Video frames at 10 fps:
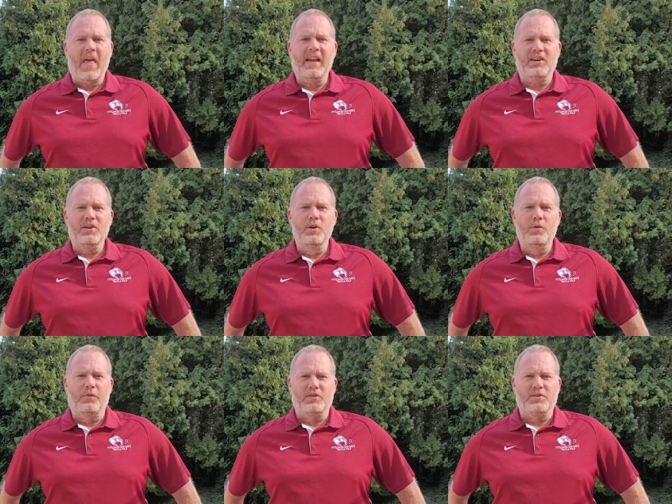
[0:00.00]
Thank
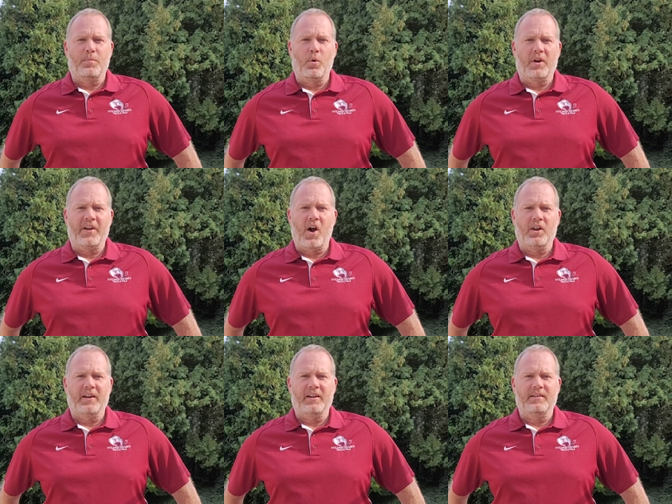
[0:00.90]
you for supporting
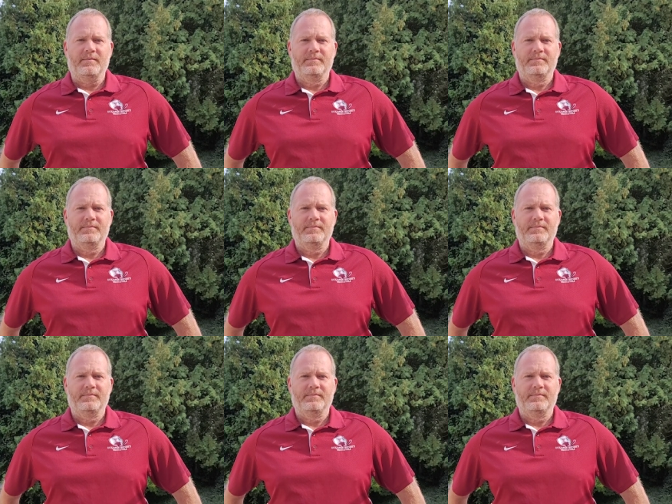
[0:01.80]
All In.